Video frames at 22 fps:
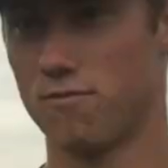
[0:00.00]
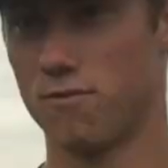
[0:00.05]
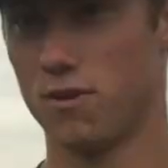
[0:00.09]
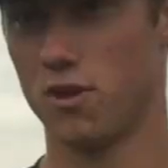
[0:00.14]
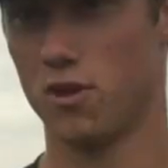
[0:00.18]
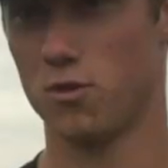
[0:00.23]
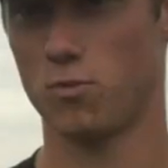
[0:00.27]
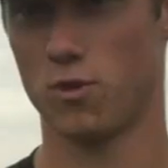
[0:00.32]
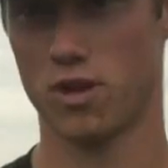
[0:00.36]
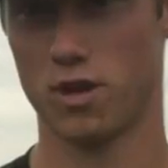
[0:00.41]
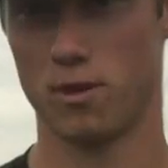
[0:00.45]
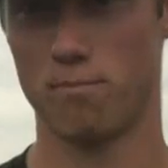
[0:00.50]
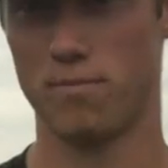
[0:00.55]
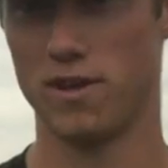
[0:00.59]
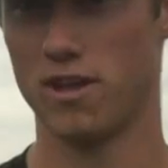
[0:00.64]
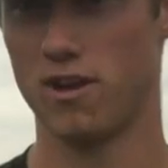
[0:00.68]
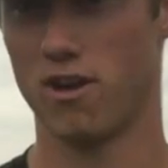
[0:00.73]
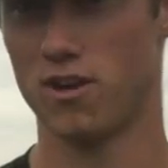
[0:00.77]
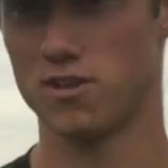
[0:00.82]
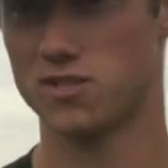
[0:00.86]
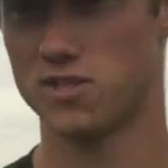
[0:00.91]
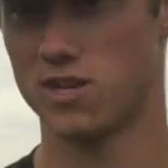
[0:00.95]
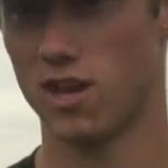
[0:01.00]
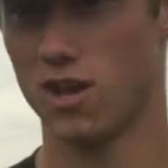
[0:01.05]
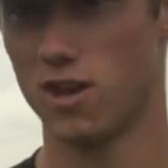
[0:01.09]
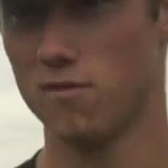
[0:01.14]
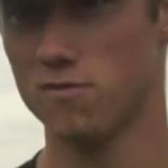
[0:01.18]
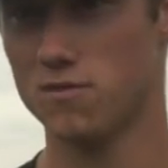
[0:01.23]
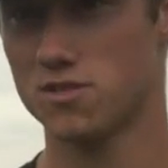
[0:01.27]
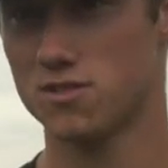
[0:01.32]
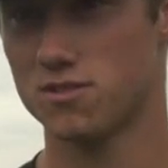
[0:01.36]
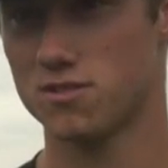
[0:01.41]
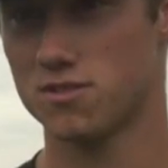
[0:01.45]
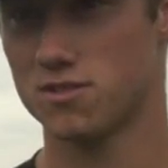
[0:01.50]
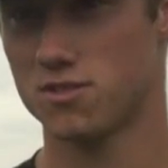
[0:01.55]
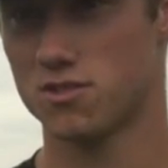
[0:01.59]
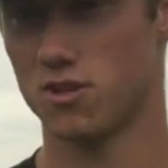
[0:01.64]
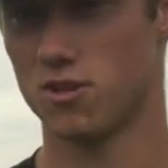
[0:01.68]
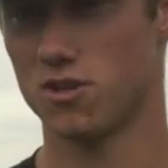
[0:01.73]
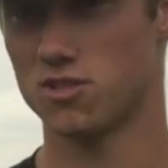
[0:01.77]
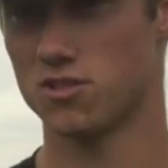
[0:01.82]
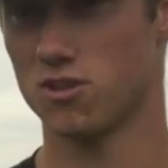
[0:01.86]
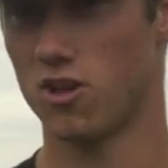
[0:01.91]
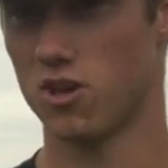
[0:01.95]
field, we're going to beat ourselves.
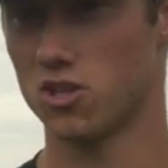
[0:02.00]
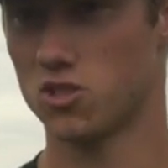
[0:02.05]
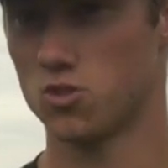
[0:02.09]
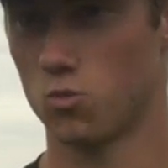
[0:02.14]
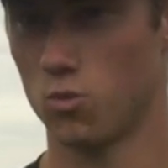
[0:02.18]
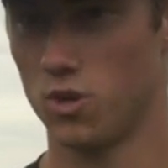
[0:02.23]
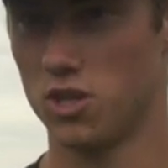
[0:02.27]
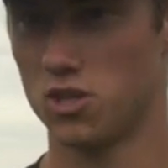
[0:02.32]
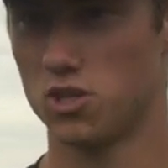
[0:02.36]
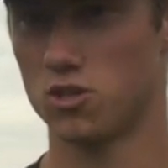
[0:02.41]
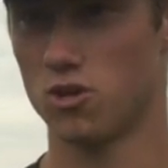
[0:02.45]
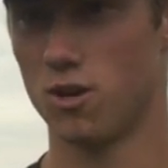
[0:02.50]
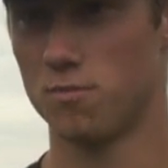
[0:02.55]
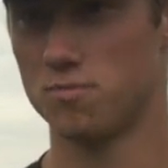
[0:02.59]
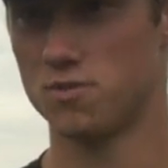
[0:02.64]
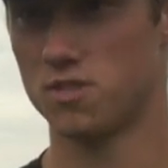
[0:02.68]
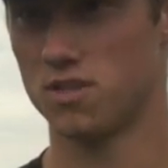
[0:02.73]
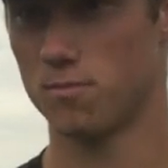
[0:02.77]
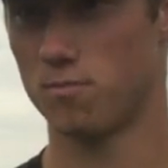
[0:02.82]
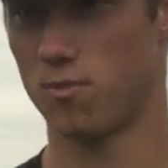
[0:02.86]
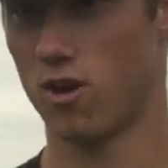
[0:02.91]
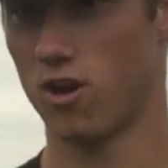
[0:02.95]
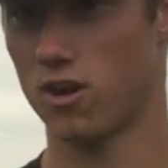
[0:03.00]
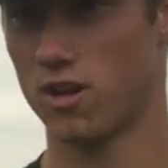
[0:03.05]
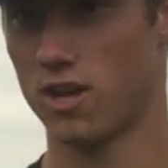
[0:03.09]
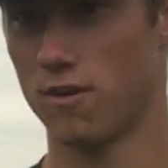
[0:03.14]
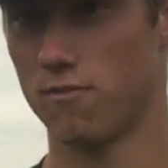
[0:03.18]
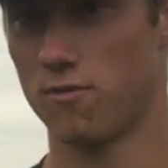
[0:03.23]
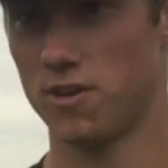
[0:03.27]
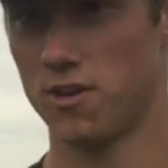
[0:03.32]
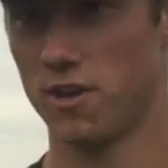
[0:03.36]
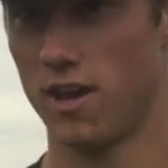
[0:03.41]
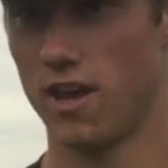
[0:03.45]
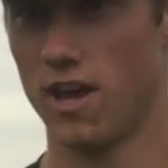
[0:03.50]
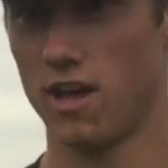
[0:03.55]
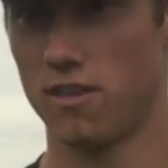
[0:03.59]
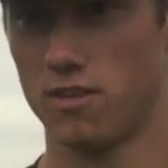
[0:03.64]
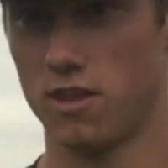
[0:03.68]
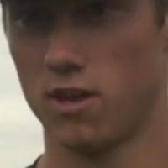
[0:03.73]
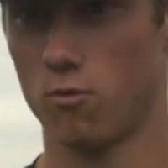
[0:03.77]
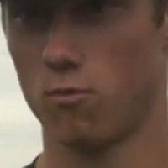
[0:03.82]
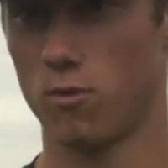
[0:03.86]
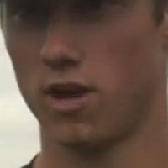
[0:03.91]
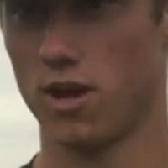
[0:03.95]
So as long as we show up to the park every day, I
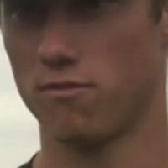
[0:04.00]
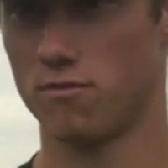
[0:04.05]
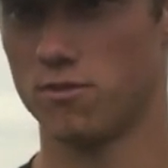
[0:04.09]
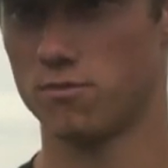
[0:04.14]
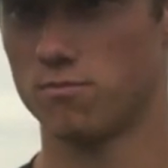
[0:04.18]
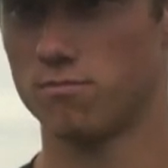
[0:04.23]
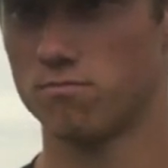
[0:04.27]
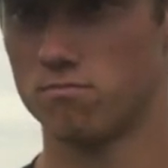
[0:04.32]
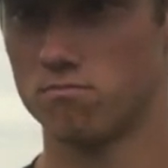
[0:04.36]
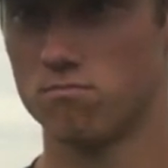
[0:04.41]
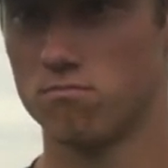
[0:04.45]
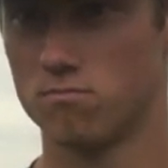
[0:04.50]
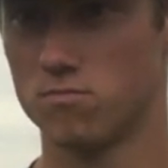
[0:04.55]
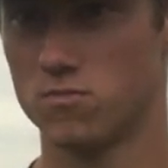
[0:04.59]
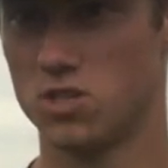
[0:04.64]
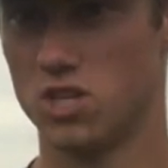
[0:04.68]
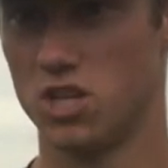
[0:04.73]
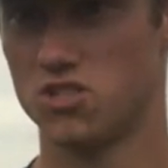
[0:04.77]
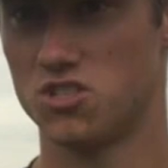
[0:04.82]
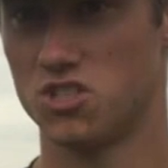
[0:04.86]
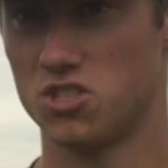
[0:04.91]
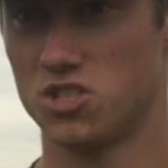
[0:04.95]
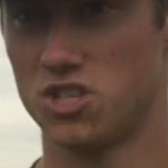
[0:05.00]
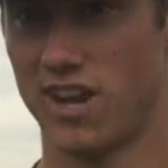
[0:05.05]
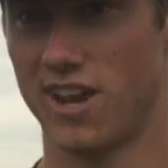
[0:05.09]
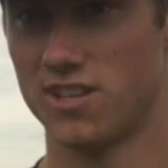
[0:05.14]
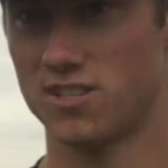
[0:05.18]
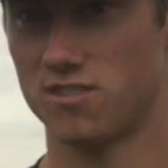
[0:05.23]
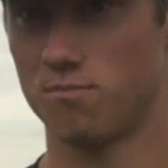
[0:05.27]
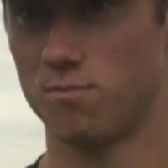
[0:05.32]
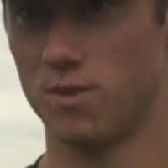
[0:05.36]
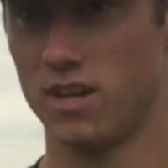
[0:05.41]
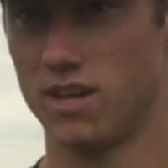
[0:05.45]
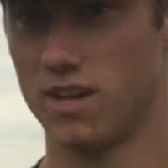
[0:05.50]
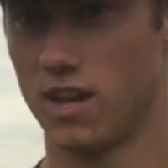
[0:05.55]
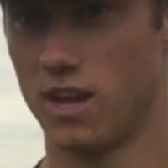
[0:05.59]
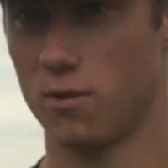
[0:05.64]
think we have a decent chance of beating